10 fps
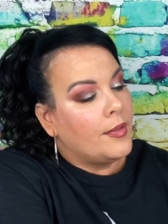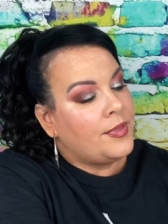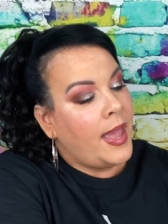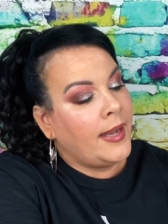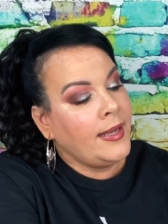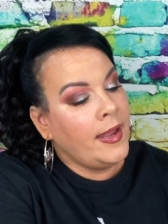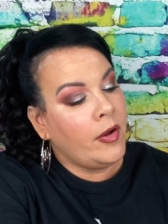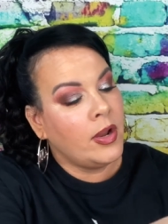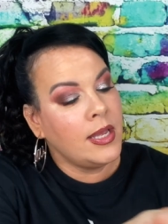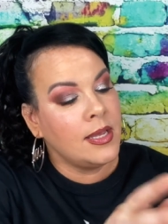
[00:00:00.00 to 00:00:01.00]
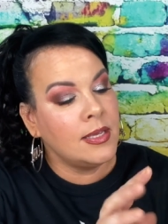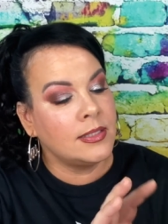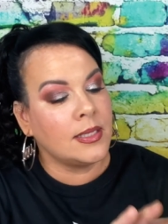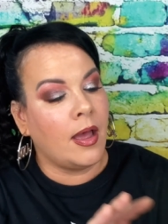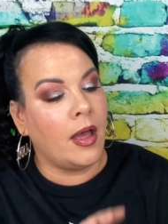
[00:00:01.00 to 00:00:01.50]
Then here
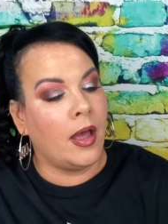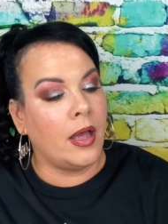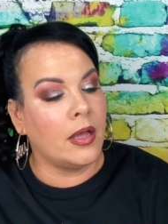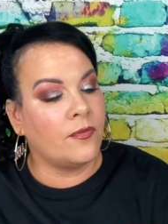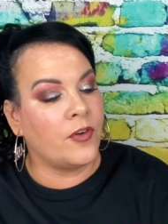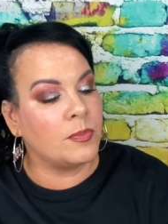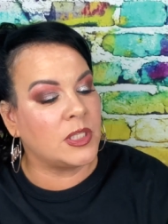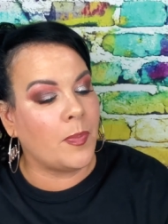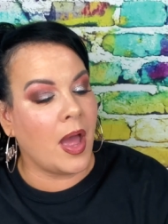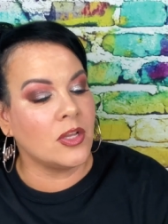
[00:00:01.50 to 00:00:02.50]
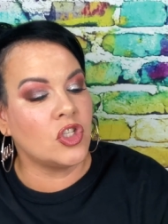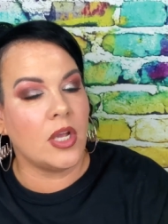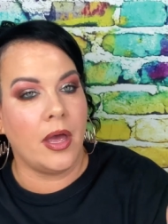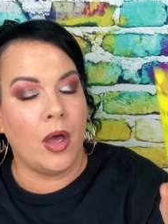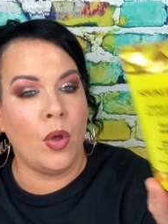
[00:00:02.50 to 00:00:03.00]
is uh, from
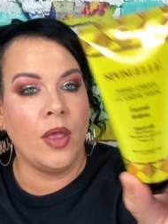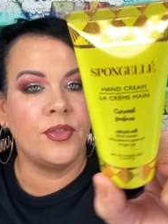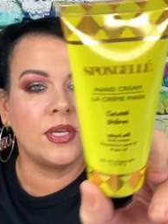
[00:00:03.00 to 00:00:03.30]
Spongellé.